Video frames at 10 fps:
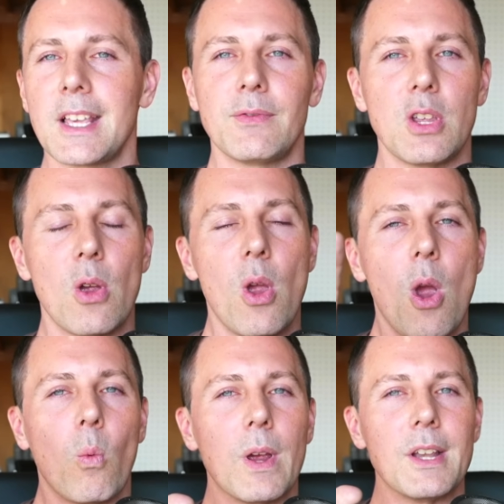video,
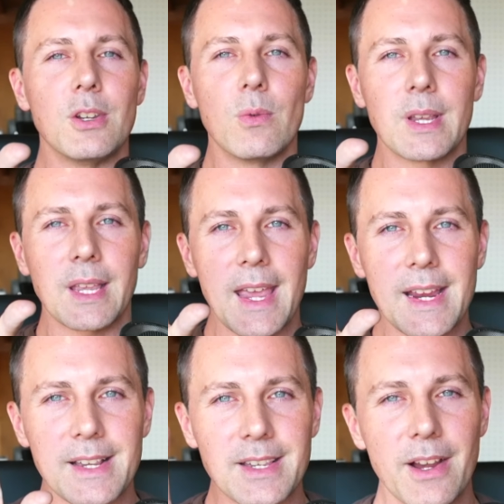we're doing
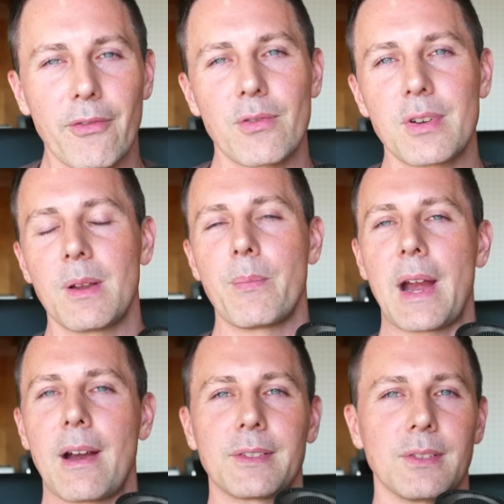a different
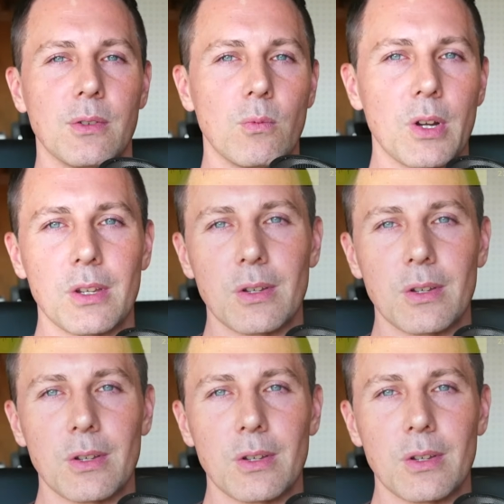comparison to what you're